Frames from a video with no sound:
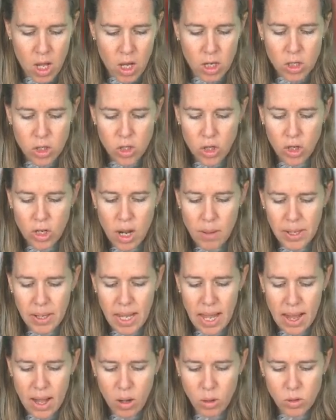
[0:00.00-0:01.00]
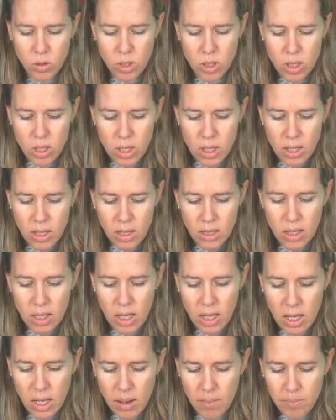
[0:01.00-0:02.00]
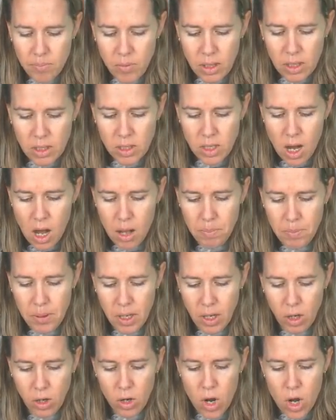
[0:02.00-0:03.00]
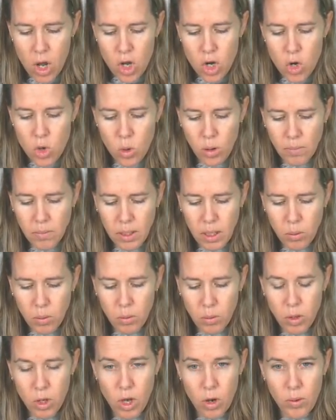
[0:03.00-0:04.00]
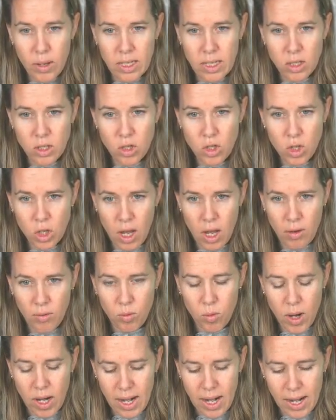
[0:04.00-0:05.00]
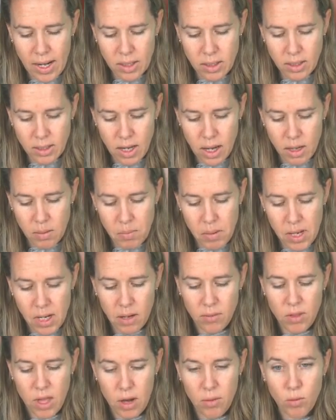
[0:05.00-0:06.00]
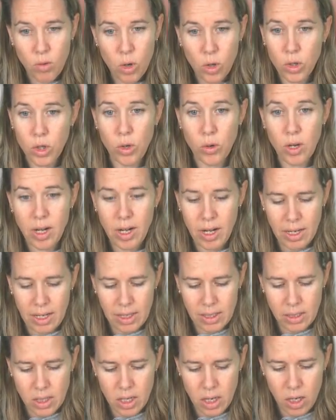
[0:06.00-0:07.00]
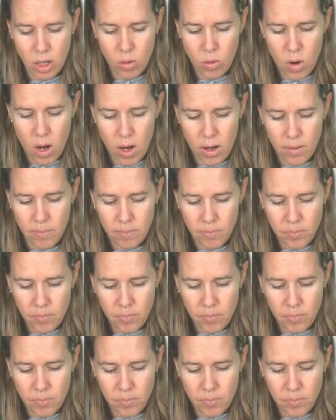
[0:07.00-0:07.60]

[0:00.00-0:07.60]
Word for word: So you're coming out the top here. Normally we would go into that right-hand side bead of that raw unit and continue on.